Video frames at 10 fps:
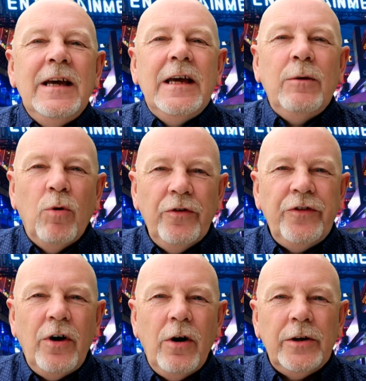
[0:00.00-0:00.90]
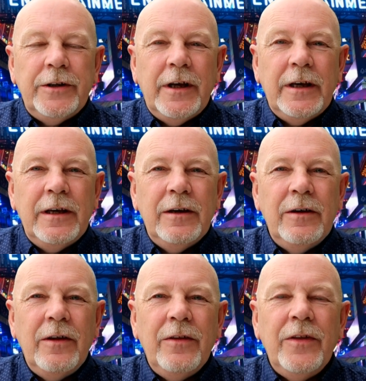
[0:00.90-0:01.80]
He wants a holiday
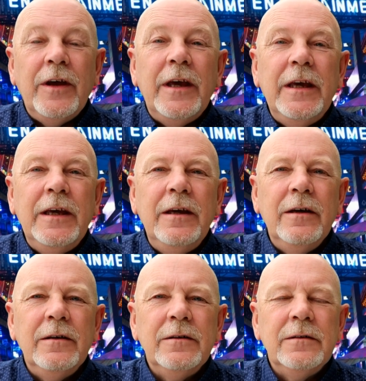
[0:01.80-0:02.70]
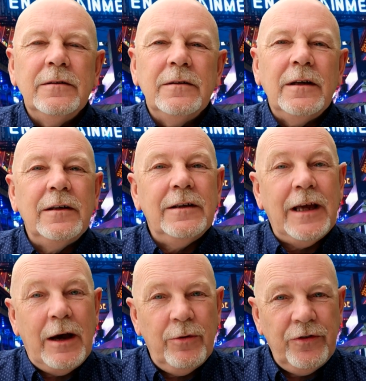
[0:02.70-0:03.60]
that he,
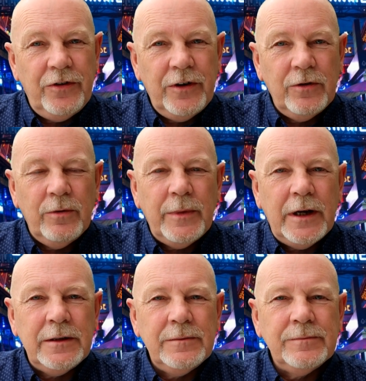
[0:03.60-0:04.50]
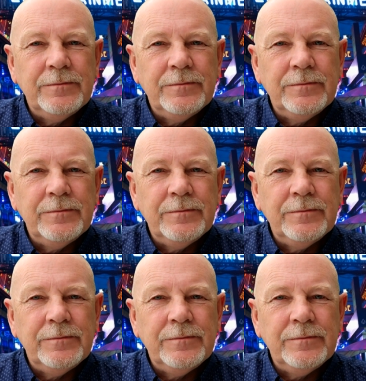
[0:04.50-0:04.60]
now as a single man,